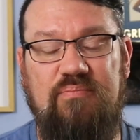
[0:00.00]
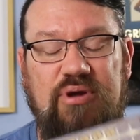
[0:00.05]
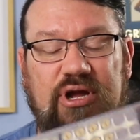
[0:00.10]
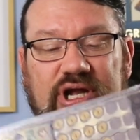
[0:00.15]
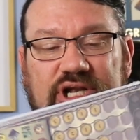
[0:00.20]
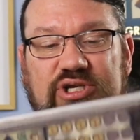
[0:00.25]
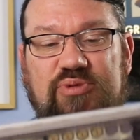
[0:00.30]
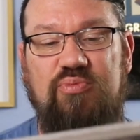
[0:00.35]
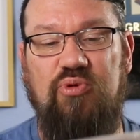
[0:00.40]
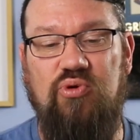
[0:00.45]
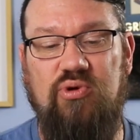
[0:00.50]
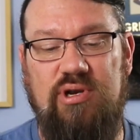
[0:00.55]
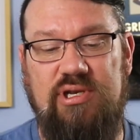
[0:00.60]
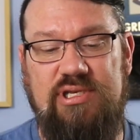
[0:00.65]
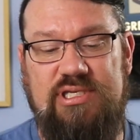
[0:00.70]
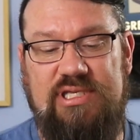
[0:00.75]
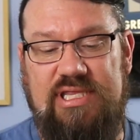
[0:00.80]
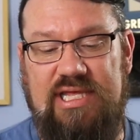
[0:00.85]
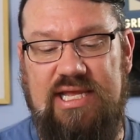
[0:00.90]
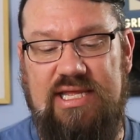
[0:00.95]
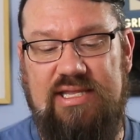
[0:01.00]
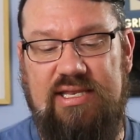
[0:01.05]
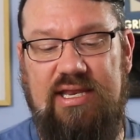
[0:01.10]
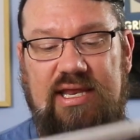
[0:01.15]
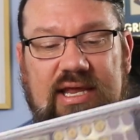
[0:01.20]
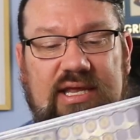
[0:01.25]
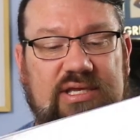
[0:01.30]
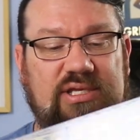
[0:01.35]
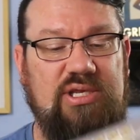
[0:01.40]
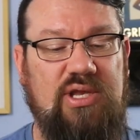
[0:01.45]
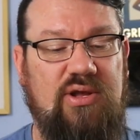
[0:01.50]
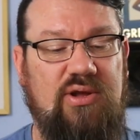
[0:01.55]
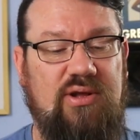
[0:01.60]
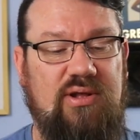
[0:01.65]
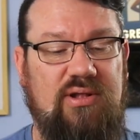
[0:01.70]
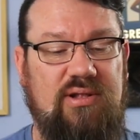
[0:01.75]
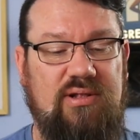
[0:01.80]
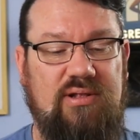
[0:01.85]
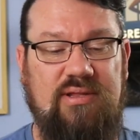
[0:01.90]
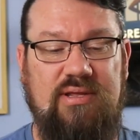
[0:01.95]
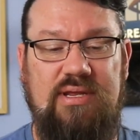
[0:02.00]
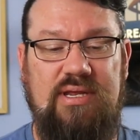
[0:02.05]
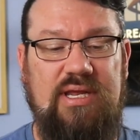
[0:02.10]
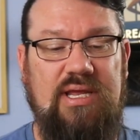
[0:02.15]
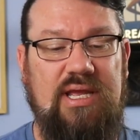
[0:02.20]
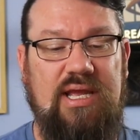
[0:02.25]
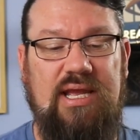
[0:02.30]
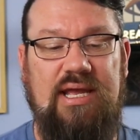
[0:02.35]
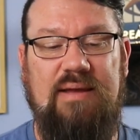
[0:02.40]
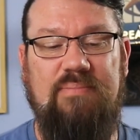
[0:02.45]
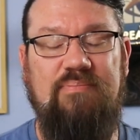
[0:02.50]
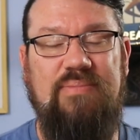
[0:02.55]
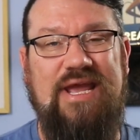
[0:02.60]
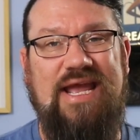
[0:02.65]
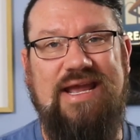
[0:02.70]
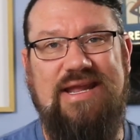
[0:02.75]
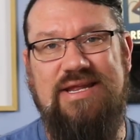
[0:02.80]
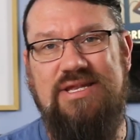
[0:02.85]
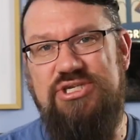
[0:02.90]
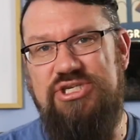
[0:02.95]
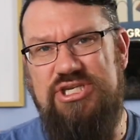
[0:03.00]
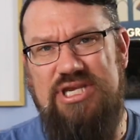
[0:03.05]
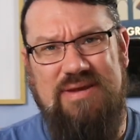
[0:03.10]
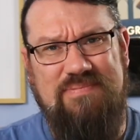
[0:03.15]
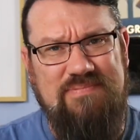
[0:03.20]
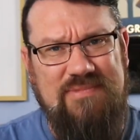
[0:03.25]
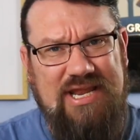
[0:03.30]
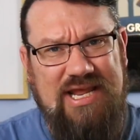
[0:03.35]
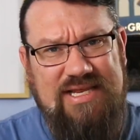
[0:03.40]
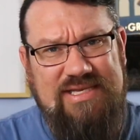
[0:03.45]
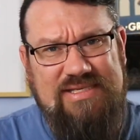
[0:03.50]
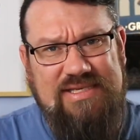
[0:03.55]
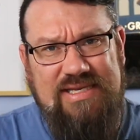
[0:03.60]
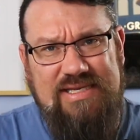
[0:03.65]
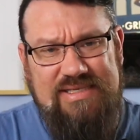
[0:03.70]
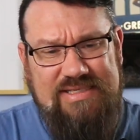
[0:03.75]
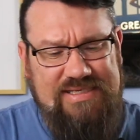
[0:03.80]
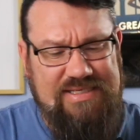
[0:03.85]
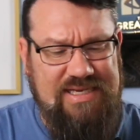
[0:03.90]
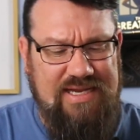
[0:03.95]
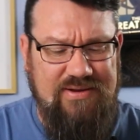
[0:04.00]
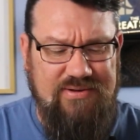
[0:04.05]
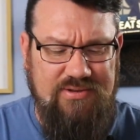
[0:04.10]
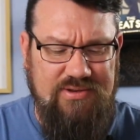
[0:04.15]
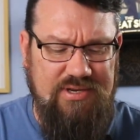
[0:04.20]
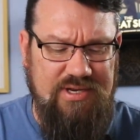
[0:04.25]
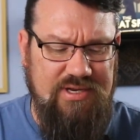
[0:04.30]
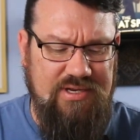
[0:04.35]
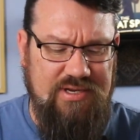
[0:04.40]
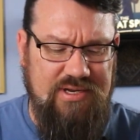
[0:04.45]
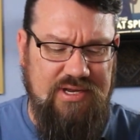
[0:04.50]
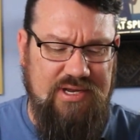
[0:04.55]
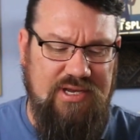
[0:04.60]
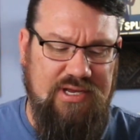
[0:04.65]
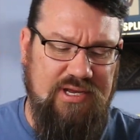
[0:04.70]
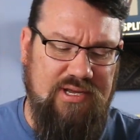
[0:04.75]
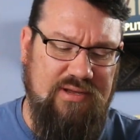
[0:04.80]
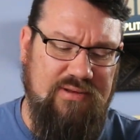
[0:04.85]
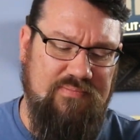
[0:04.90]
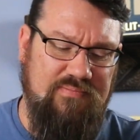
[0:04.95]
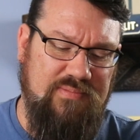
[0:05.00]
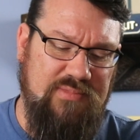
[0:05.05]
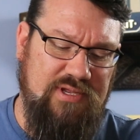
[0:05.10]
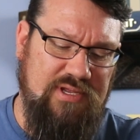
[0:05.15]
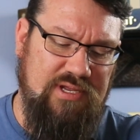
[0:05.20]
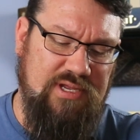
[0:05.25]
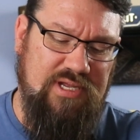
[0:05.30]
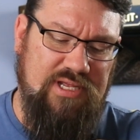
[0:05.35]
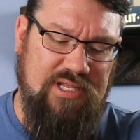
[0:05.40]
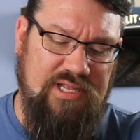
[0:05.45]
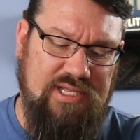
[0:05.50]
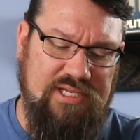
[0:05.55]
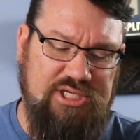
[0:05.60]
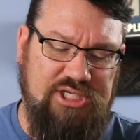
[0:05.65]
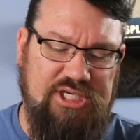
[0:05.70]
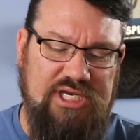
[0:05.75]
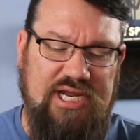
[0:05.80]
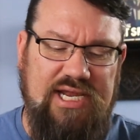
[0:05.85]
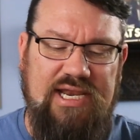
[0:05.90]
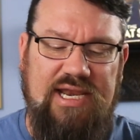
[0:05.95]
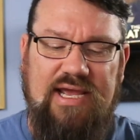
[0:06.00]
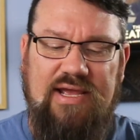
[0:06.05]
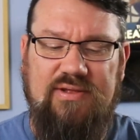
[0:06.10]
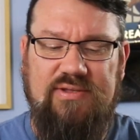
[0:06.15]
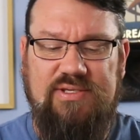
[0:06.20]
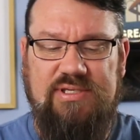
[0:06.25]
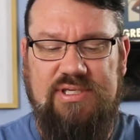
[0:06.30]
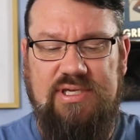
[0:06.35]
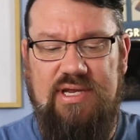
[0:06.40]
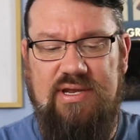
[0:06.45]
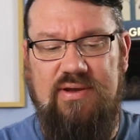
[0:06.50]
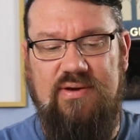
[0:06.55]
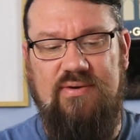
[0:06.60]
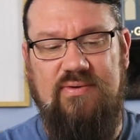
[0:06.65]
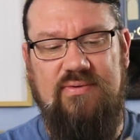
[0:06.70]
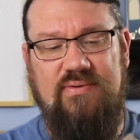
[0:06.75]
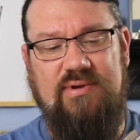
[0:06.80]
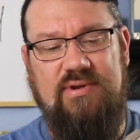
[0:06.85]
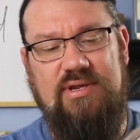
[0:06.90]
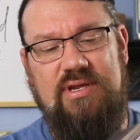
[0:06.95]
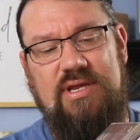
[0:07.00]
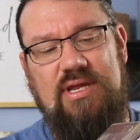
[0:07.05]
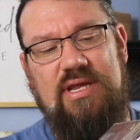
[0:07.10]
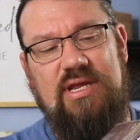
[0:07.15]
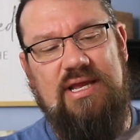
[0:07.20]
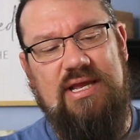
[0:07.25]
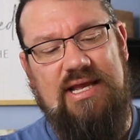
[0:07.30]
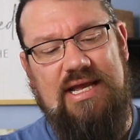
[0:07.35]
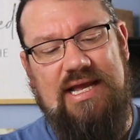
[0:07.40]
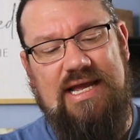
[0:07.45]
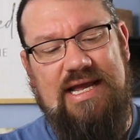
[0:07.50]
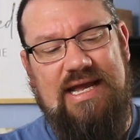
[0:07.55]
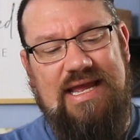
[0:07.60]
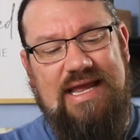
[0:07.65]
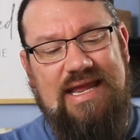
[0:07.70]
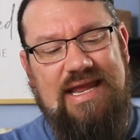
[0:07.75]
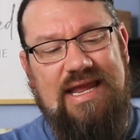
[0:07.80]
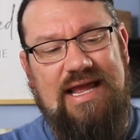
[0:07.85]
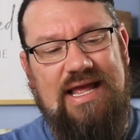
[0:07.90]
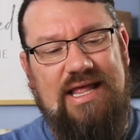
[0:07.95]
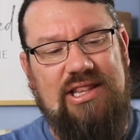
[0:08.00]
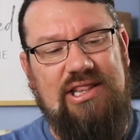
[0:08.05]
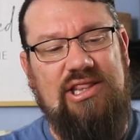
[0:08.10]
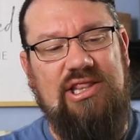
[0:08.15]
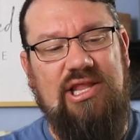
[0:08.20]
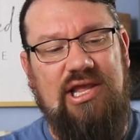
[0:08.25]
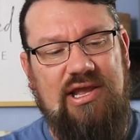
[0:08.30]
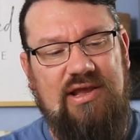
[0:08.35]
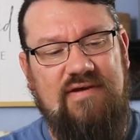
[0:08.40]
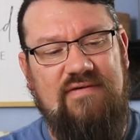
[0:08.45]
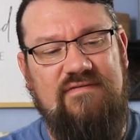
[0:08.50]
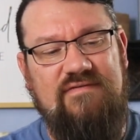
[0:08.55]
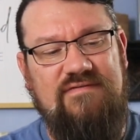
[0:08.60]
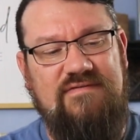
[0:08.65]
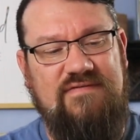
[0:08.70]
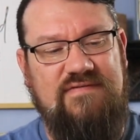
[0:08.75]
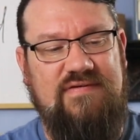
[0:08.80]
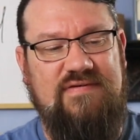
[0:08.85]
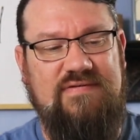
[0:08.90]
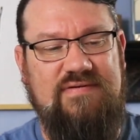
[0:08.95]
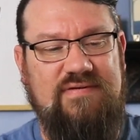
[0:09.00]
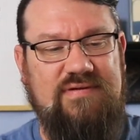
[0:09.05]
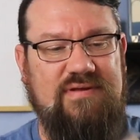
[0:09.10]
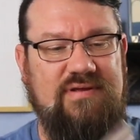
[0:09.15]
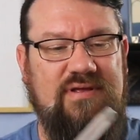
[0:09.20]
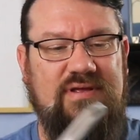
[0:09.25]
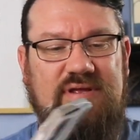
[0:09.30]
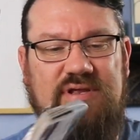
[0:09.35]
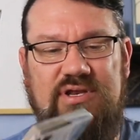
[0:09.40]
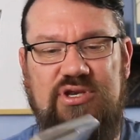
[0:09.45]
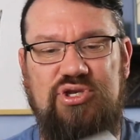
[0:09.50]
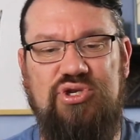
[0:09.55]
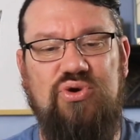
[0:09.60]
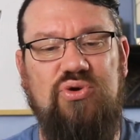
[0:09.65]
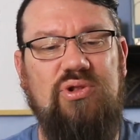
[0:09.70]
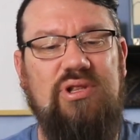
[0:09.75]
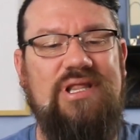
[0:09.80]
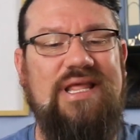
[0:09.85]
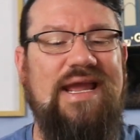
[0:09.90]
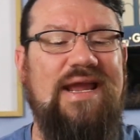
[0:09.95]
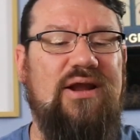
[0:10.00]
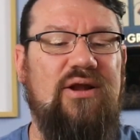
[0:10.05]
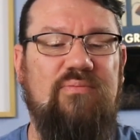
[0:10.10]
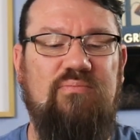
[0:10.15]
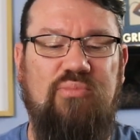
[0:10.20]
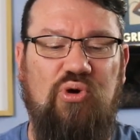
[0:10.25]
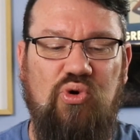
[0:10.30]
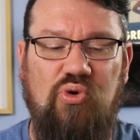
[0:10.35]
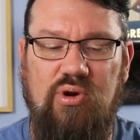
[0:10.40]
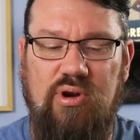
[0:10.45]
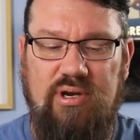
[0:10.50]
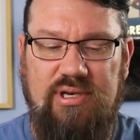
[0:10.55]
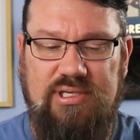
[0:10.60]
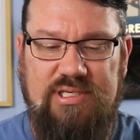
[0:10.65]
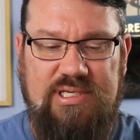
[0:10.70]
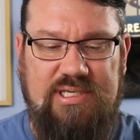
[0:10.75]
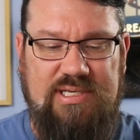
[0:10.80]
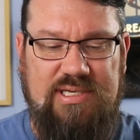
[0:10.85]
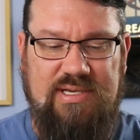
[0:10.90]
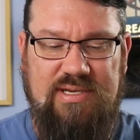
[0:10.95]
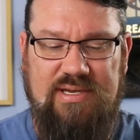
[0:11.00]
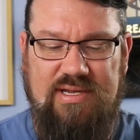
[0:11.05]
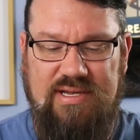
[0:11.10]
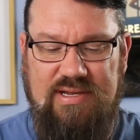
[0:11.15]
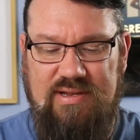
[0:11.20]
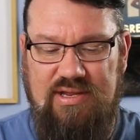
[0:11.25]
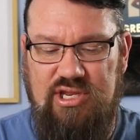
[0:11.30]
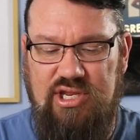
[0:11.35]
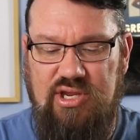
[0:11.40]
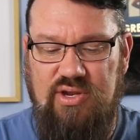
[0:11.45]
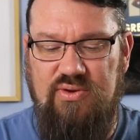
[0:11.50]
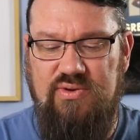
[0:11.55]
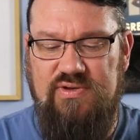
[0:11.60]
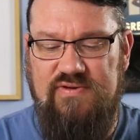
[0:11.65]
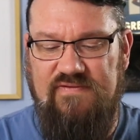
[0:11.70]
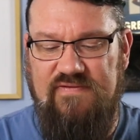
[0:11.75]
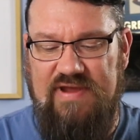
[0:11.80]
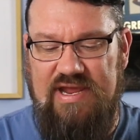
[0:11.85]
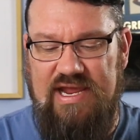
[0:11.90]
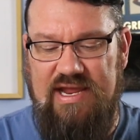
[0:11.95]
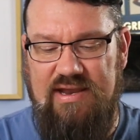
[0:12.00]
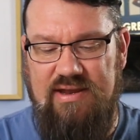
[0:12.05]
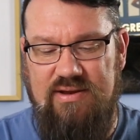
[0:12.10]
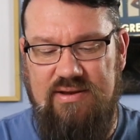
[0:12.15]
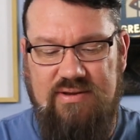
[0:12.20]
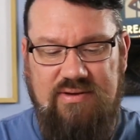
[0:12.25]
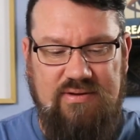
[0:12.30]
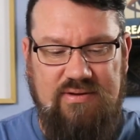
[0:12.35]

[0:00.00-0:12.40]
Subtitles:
punch boards that is all packaged up nicely, sealed. Let's check it out. So I love dual layered boards. Huge fan